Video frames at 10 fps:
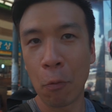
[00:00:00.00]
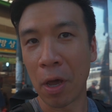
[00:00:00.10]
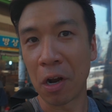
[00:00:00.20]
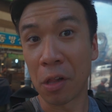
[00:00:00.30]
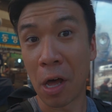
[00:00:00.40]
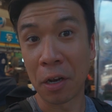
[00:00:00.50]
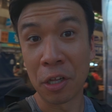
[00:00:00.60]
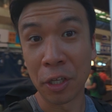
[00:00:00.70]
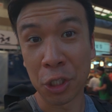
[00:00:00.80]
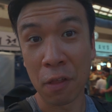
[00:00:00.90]
We had a lot of
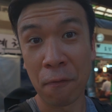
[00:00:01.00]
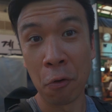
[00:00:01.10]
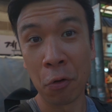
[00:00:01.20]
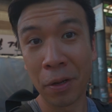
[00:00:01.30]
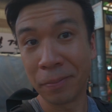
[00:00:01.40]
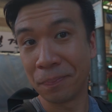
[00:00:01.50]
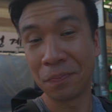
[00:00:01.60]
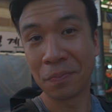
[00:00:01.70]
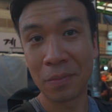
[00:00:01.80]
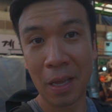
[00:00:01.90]
delicious food,
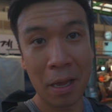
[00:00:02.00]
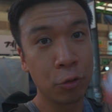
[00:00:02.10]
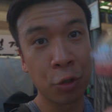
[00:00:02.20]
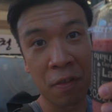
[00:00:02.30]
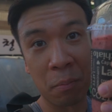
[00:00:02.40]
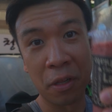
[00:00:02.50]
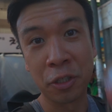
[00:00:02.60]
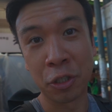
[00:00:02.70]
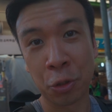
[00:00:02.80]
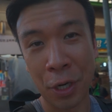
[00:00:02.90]
drank some
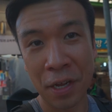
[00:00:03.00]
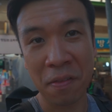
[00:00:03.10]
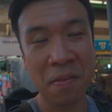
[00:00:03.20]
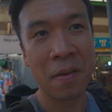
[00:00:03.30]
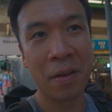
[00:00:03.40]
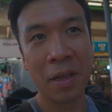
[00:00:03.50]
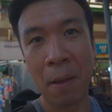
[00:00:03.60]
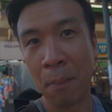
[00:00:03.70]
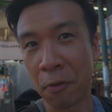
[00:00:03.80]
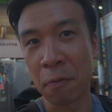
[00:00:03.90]
delicious drinks,
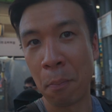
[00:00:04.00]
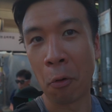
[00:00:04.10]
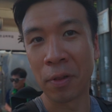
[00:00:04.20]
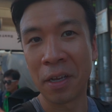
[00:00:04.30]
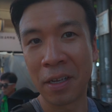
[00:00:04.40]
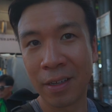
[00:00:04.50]
and most importantly,